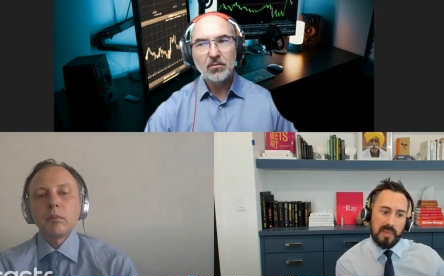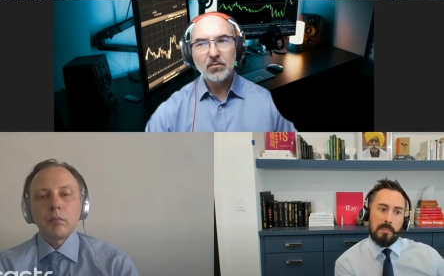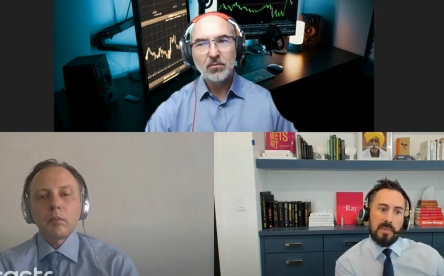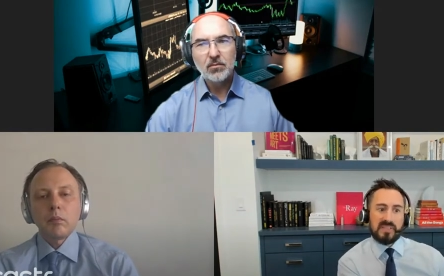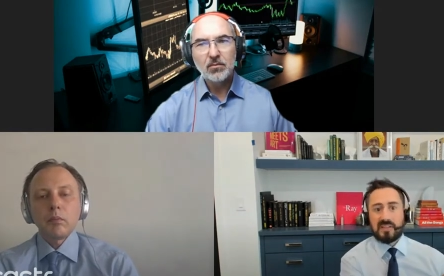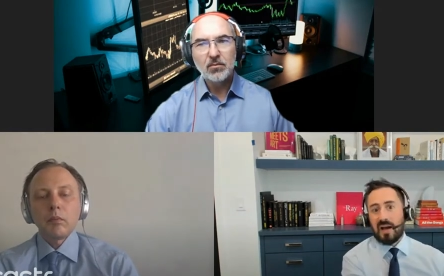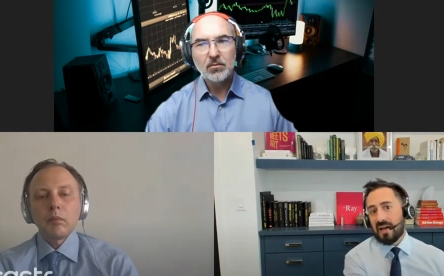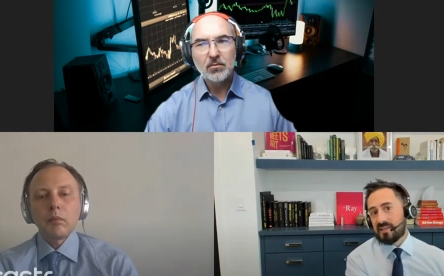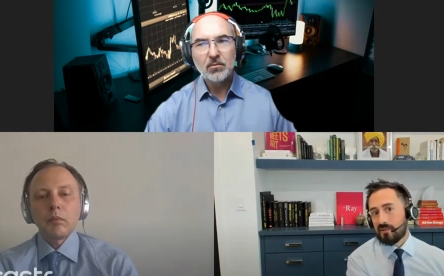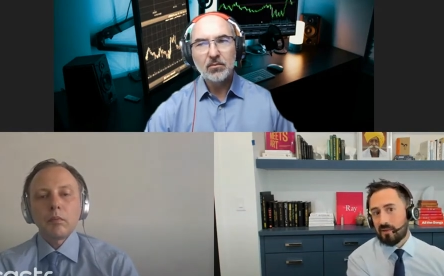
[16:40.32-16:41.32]
Speaker 1: but
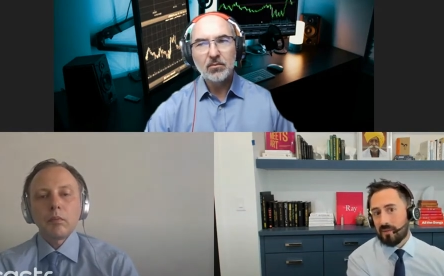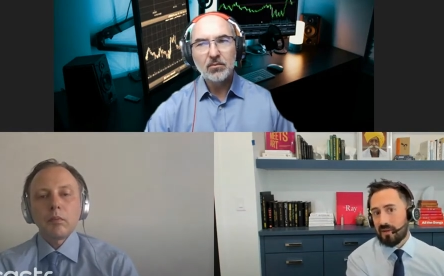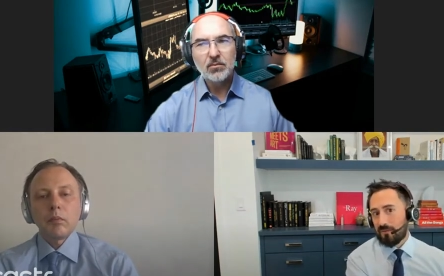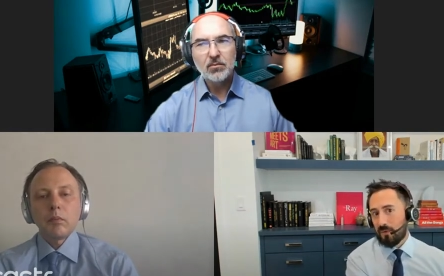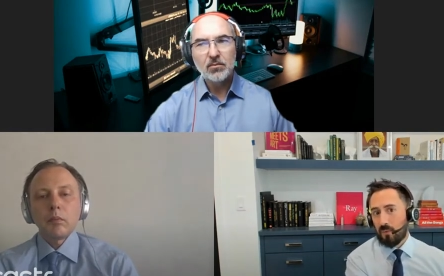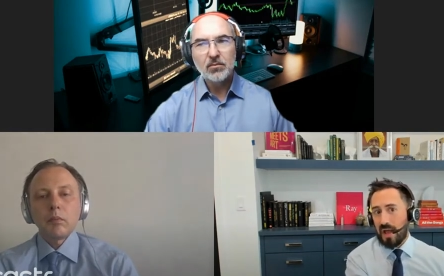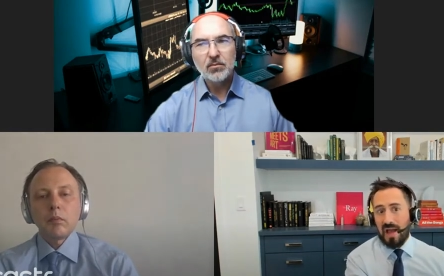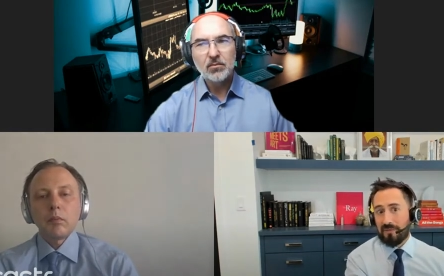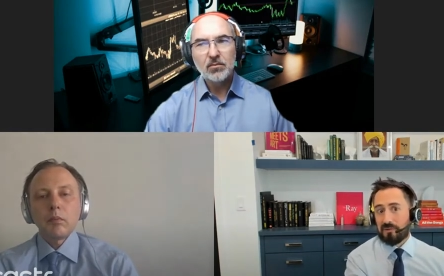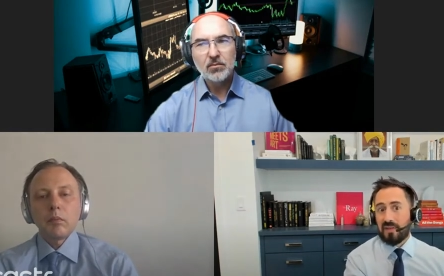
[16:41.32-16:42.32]
sky's the limit for what after